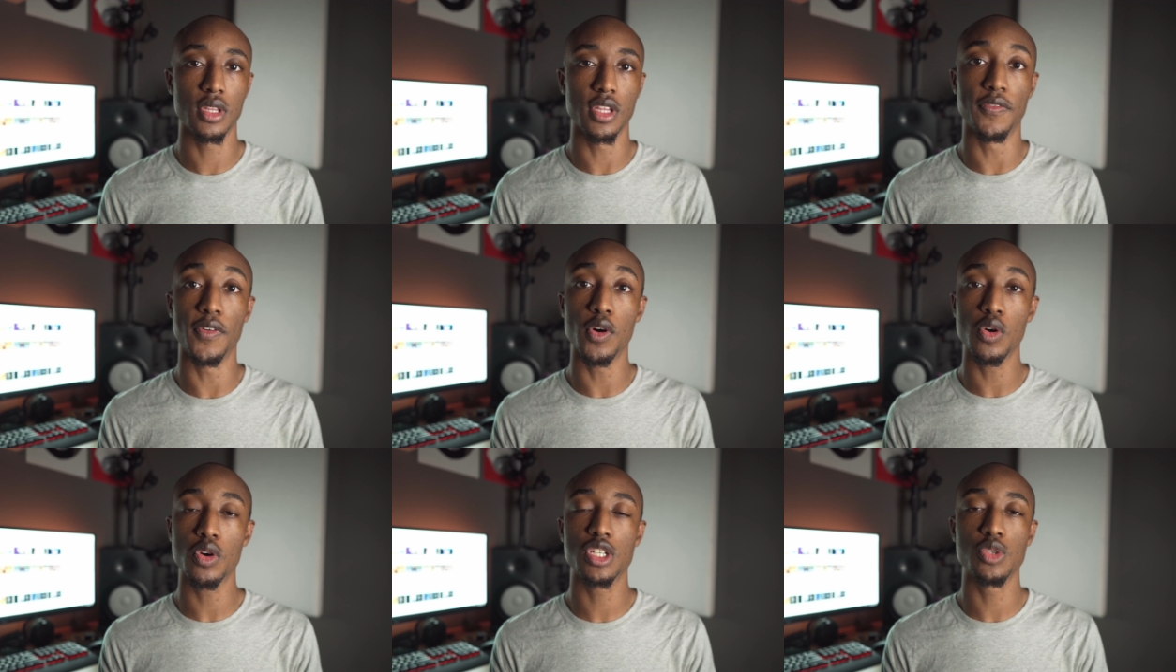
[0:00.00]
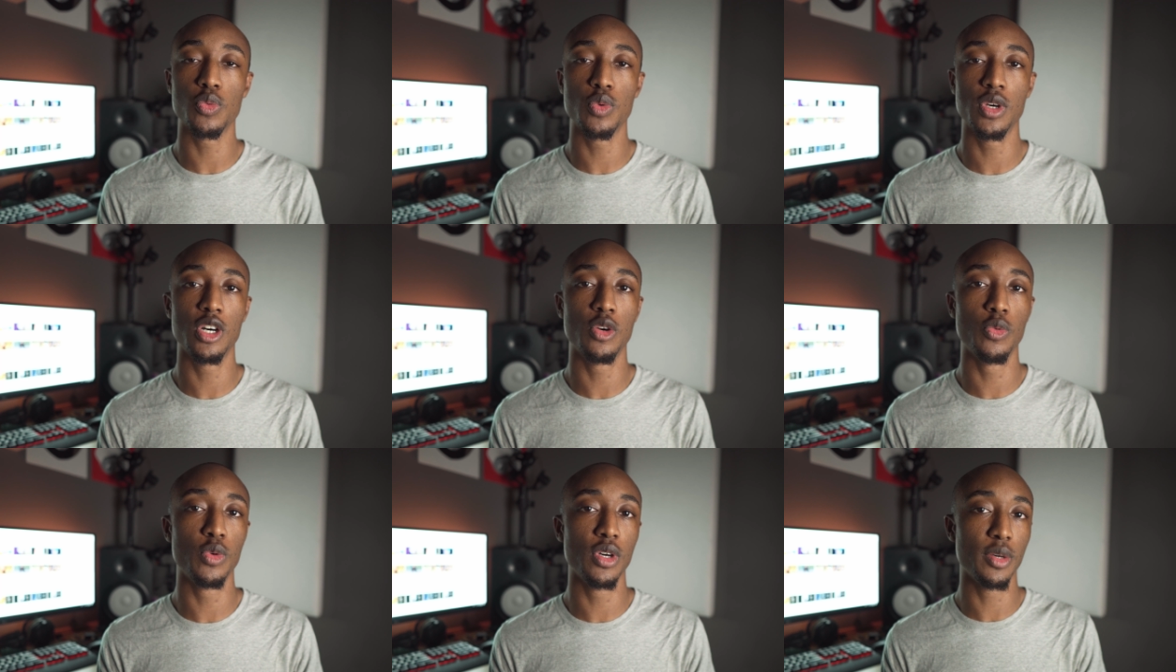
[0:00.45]
the focus
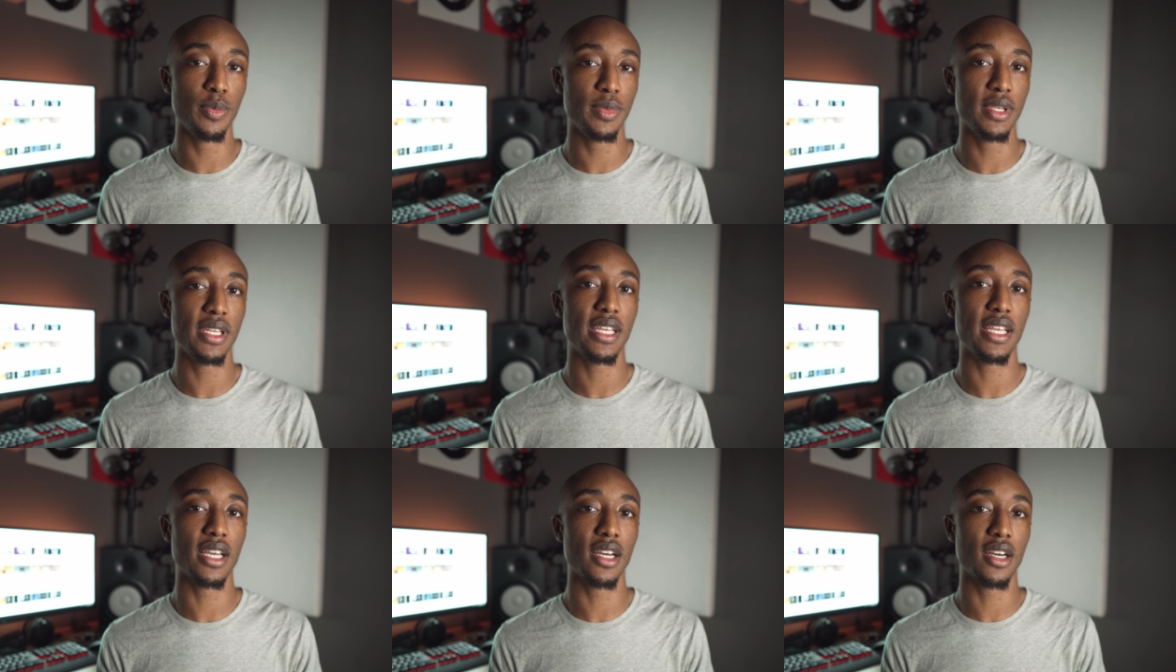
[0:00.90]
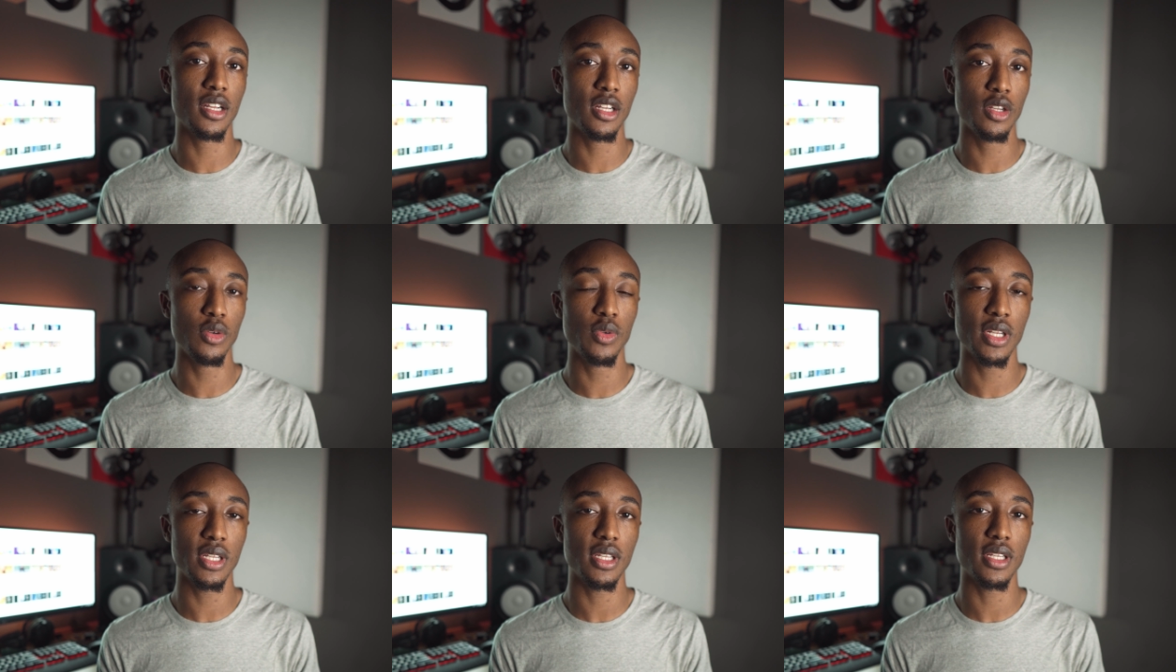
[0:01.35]
wheel will be
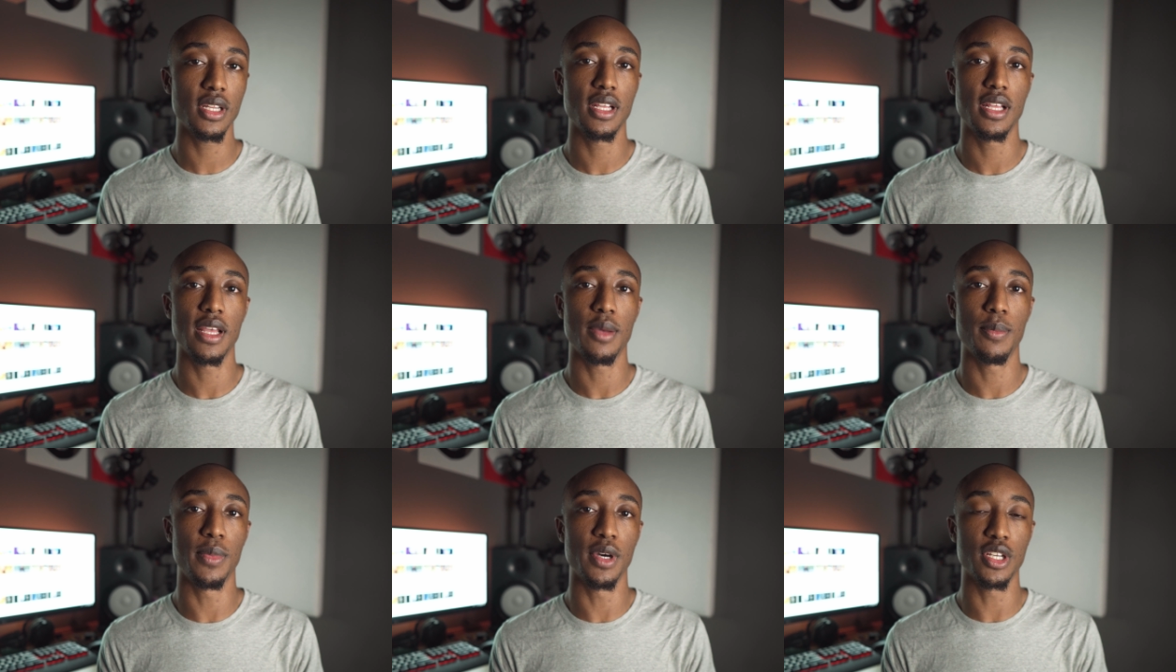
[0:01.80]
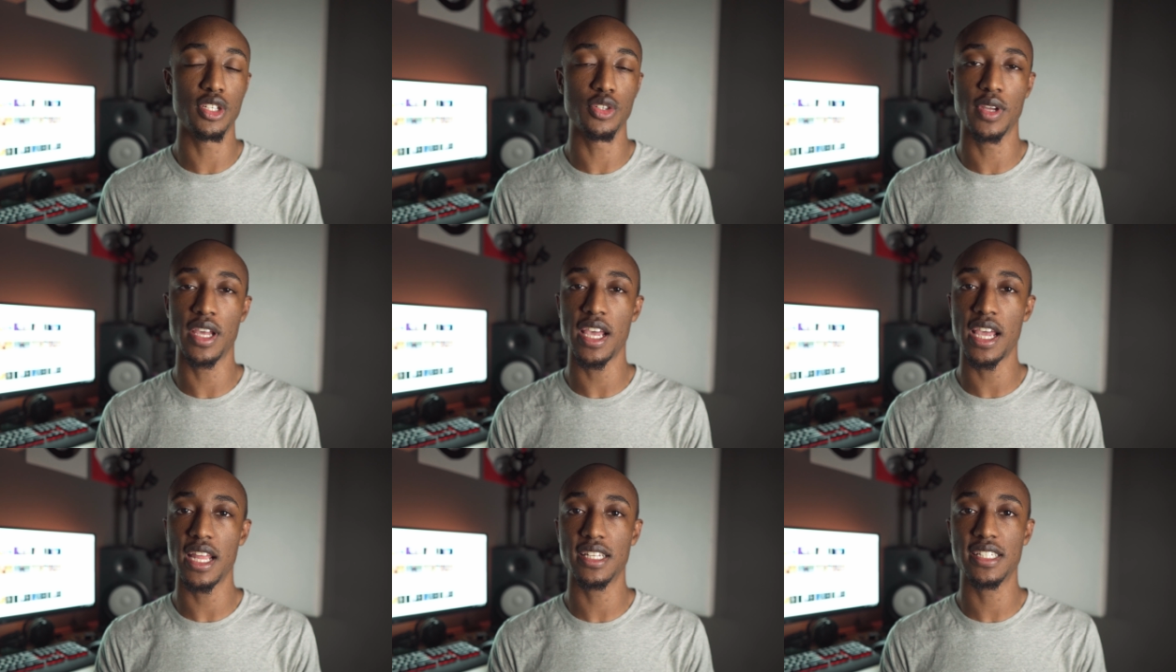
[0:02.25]
included, but
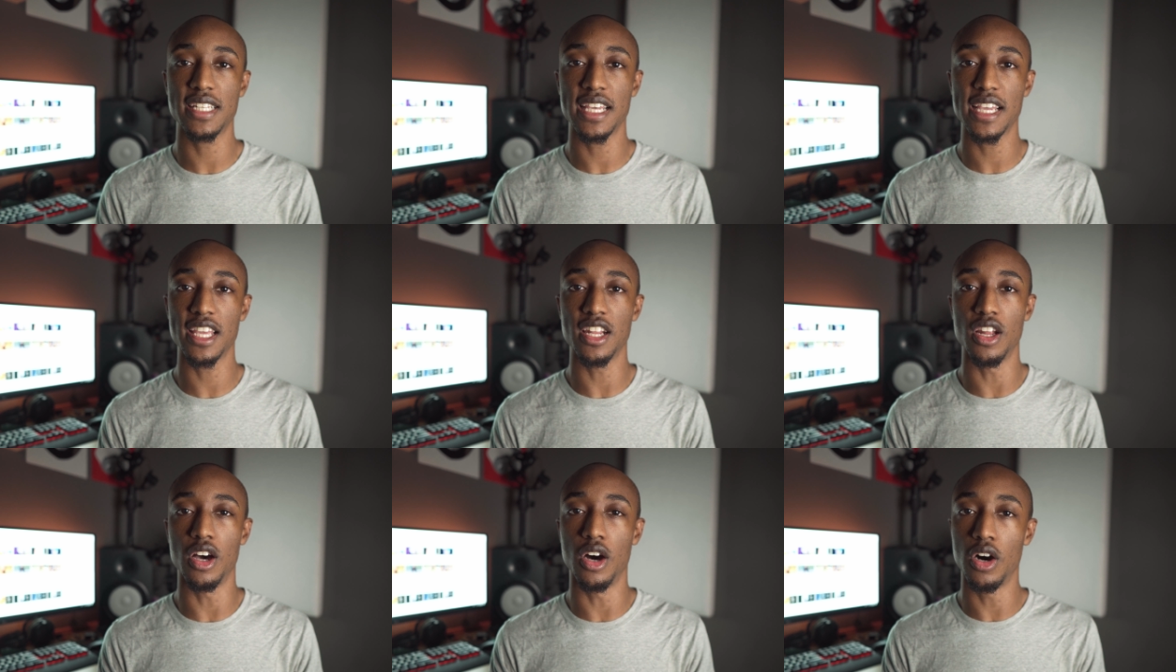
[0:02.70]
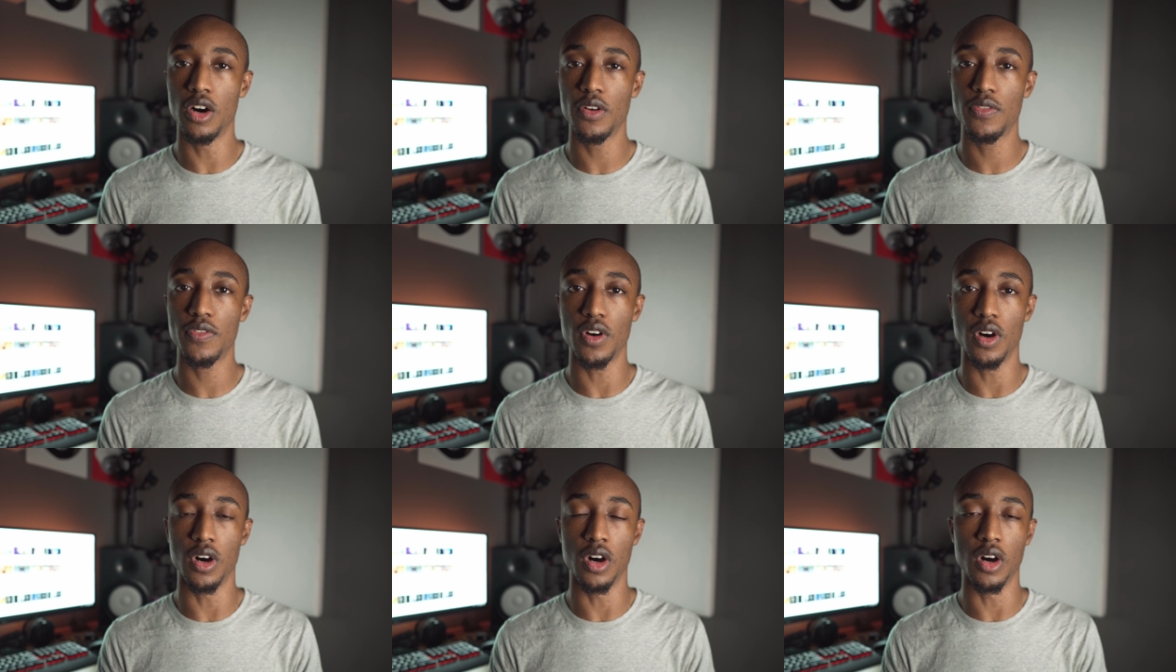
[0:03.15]
you can't take it
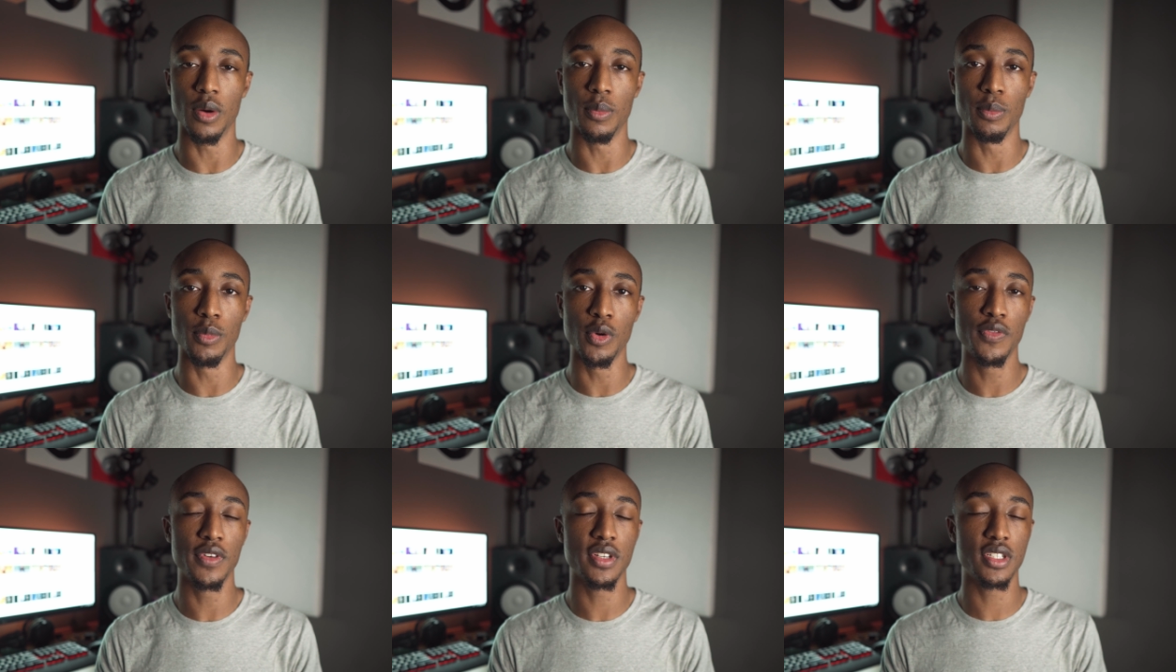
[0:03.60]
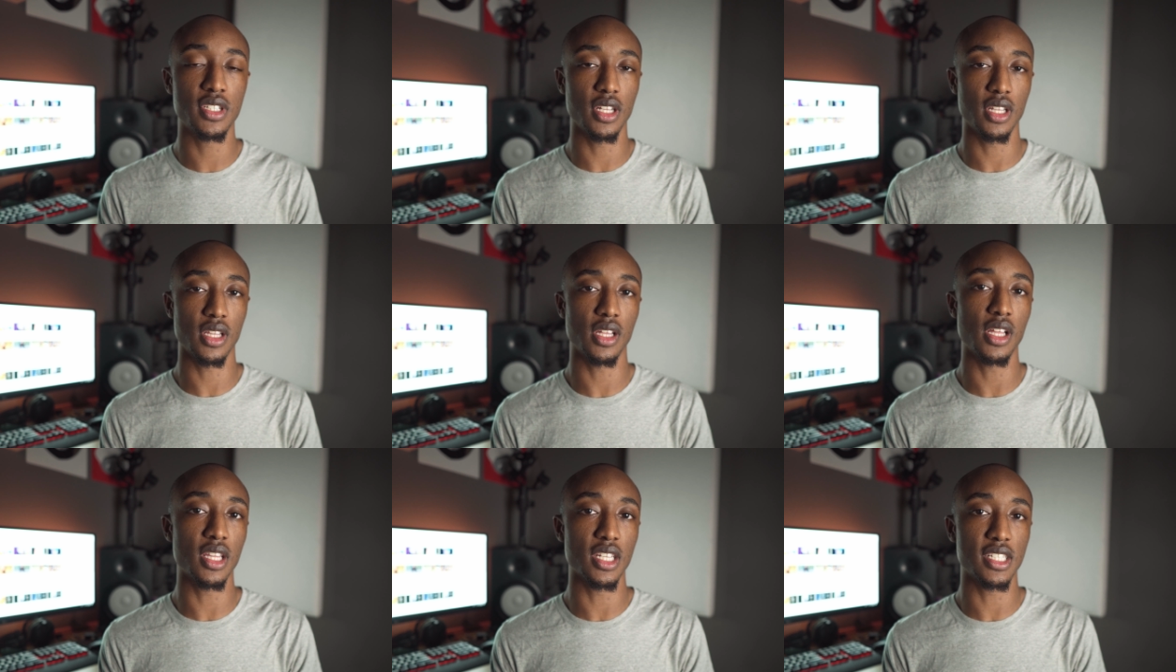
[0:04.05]
off or move it to
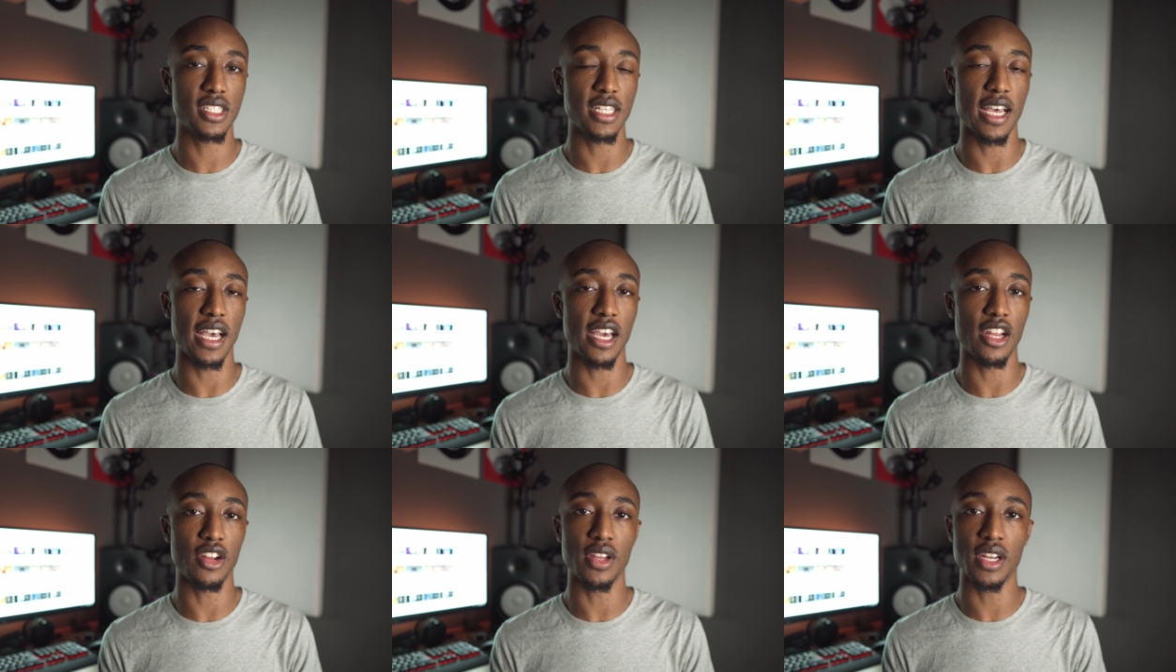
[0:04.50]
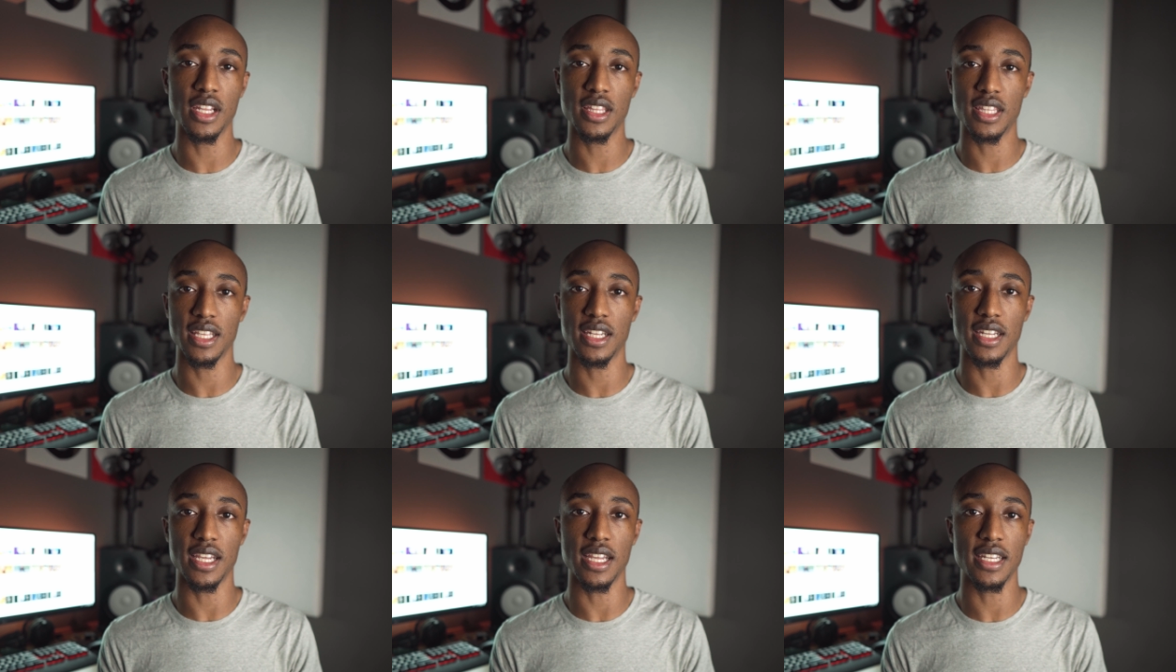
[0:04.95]
the other side or
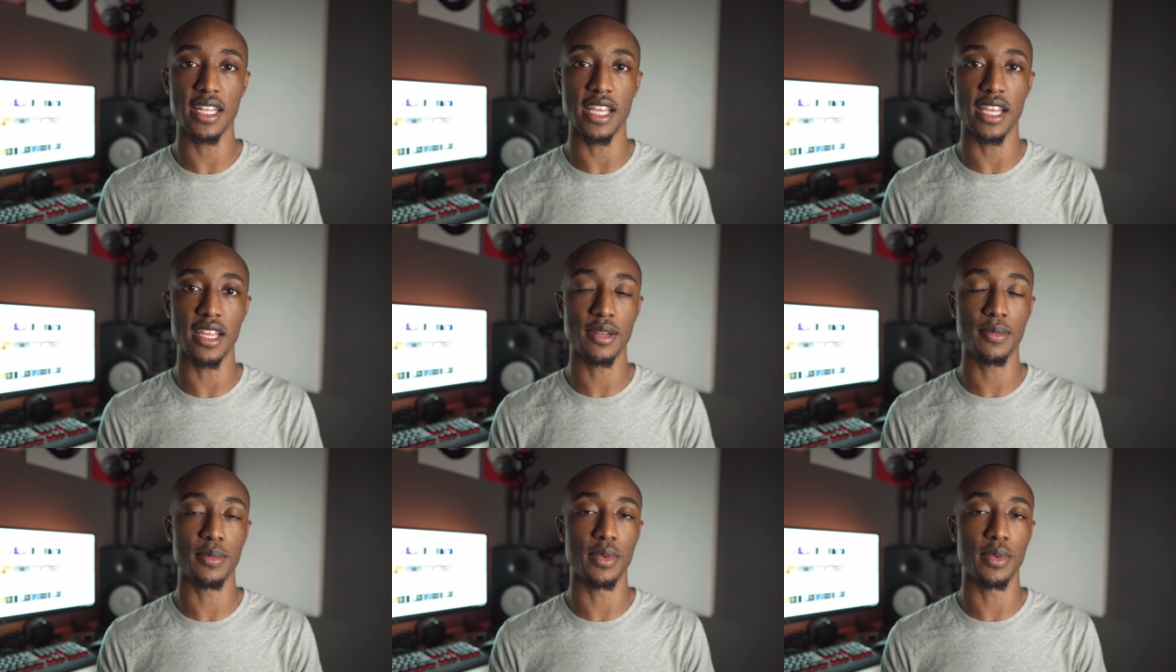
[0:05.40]
anything like that.